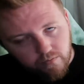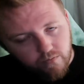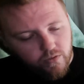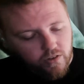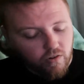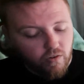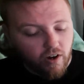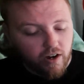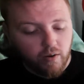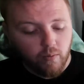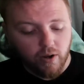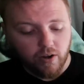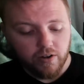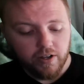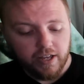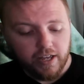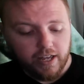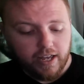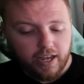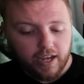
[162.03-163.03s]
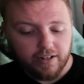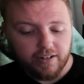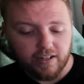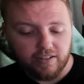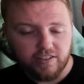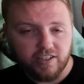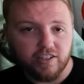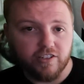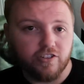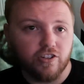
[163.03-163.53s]
Right, well, in
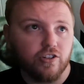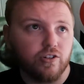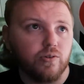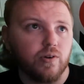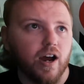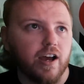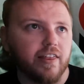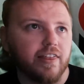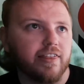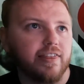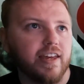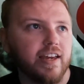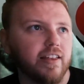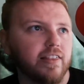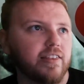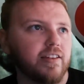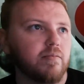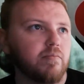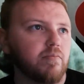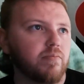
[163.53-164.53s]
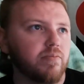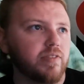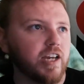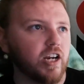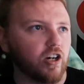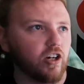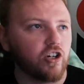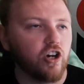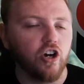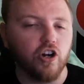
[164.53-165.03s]
Destiny 2, I think that
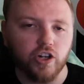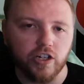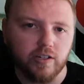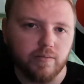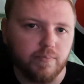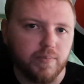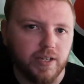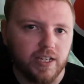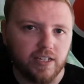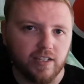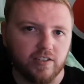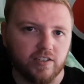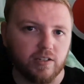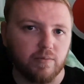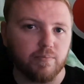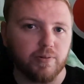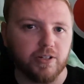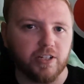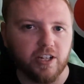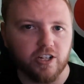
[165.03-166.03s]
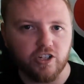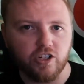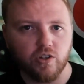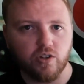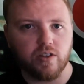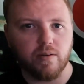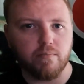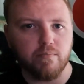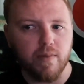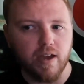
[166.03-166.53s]
there could be some potential
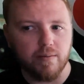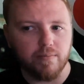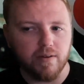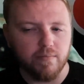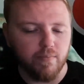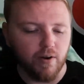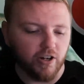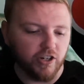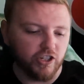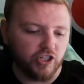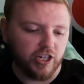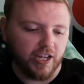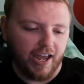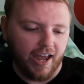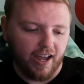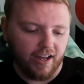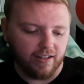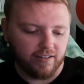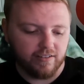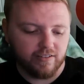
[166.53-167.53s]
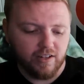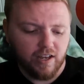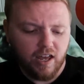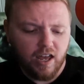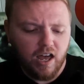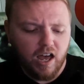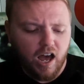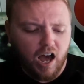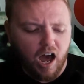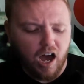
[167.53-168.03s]
that maybe Bungie adds
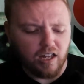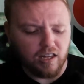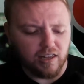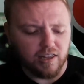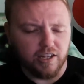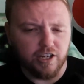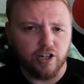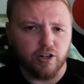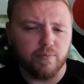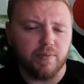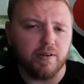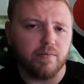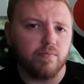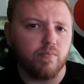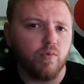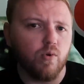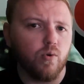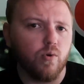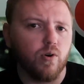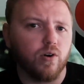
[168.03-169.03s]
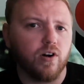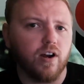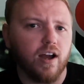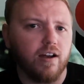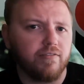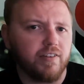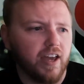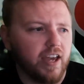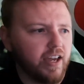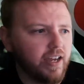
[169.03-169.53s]
a little bit more
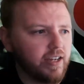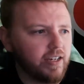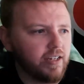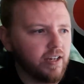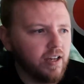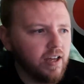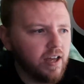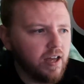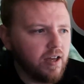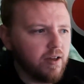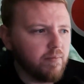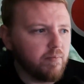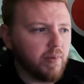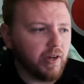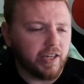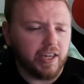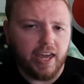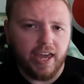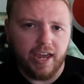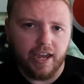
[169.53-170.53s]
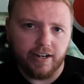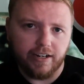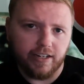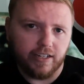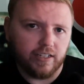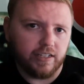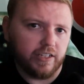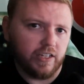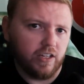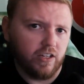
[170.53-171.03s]
of a
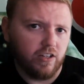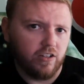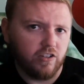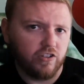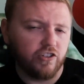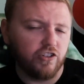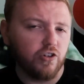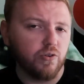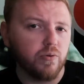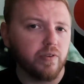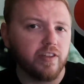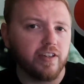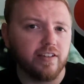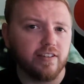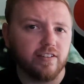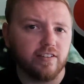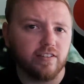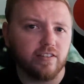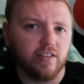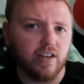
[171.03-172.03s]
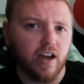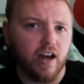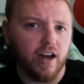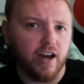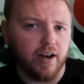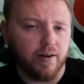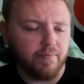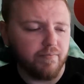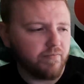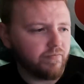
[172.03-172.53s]
mechanic to this.
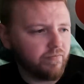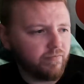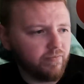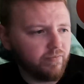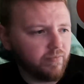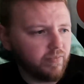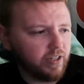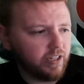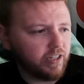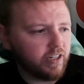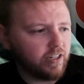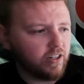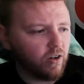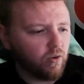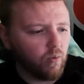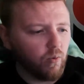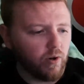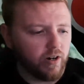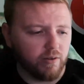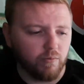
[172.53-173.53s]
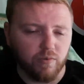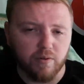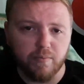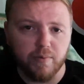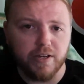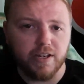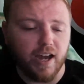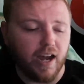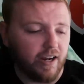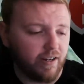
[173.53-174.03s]
What it would
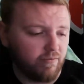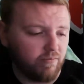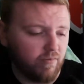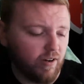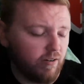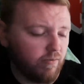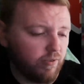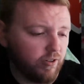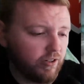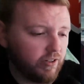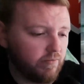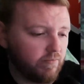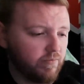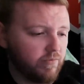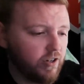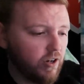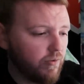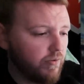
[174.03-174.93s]
be, I really don't